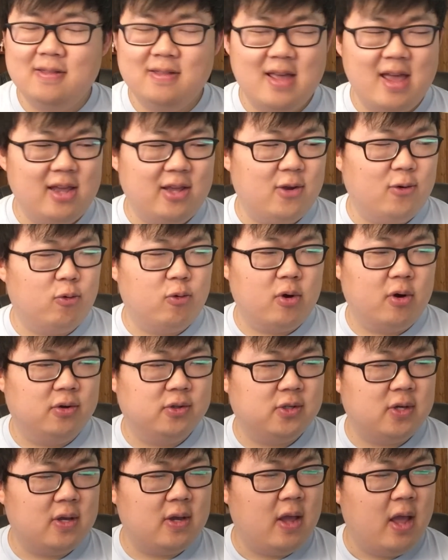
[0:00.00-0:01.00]
Thank you,
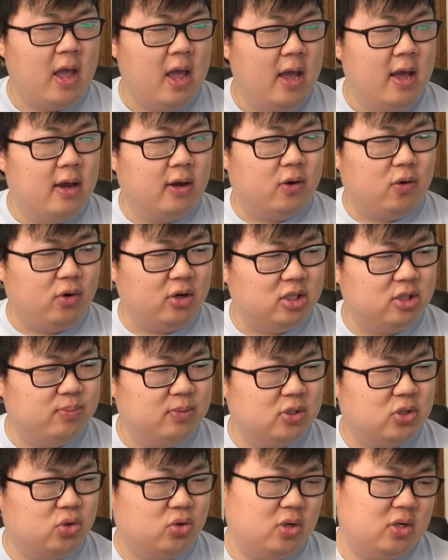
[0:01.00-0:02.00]
Rosie.
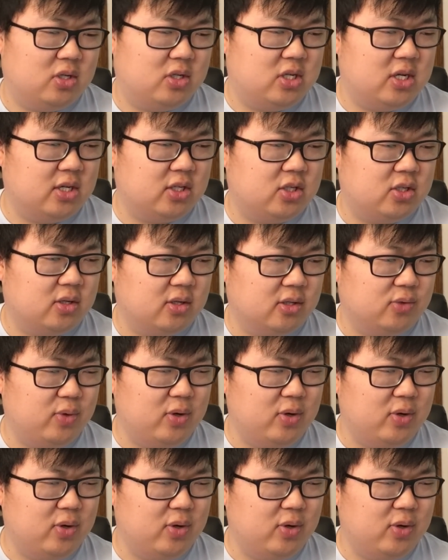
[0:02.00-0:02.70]
Christmas traditions.